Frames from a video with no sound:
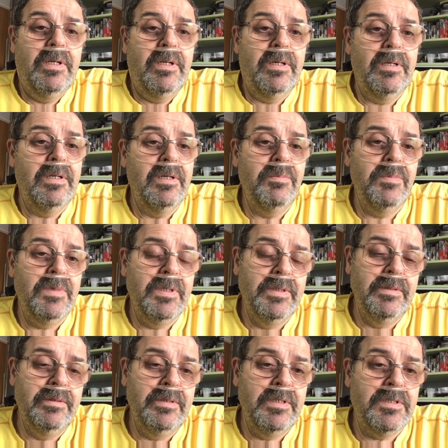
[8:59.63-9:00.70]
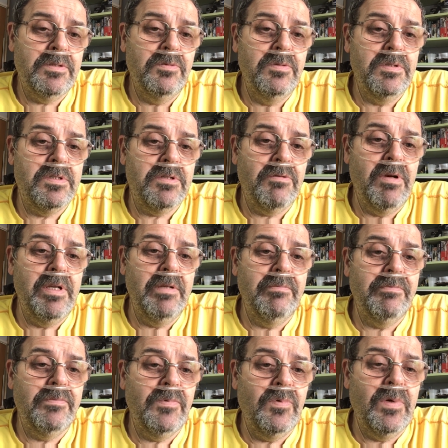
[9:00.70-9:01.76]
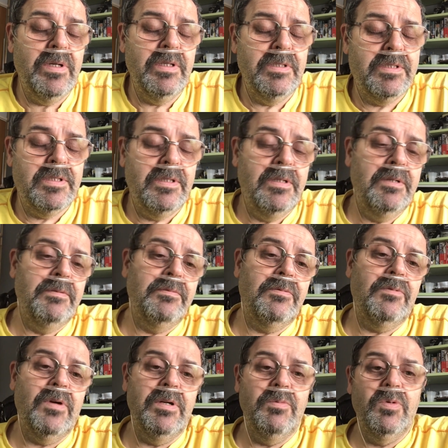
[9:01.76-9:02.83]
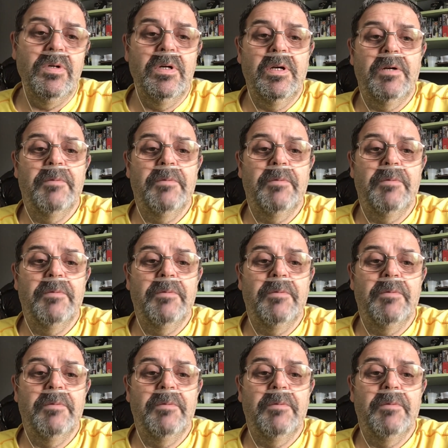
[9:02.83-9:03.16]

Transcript: and it's always great work.